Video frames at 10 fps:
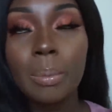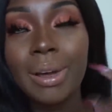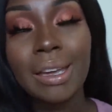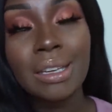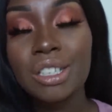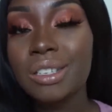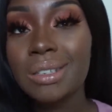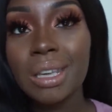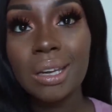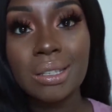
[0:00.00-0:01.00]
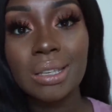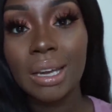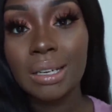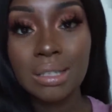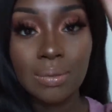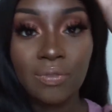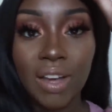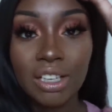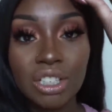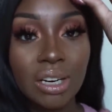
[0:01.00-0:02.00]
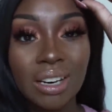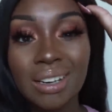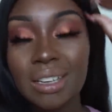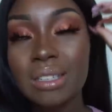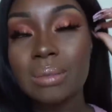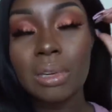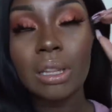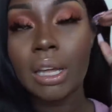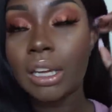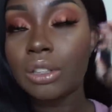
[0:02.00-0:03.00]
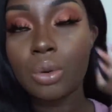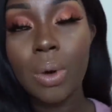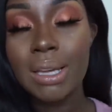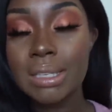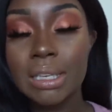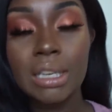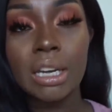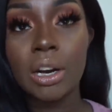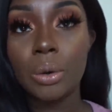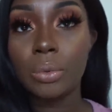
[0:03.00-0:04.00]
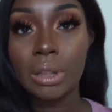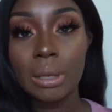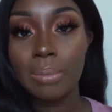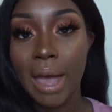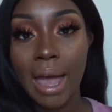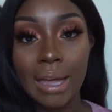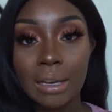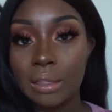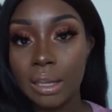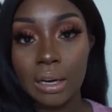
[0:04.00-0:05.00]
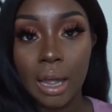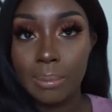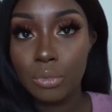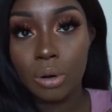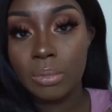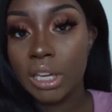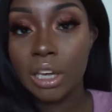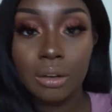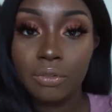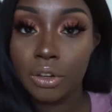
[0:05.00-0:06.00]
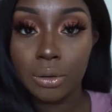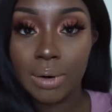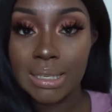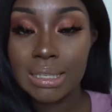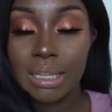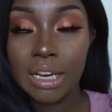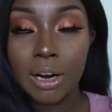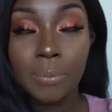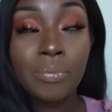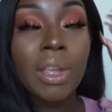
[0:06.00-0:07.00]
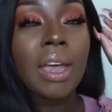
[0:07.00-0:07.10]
But it's just like a sinus infection. It hits me like twice a year really bad, and then I'm normally good for the rest of the year.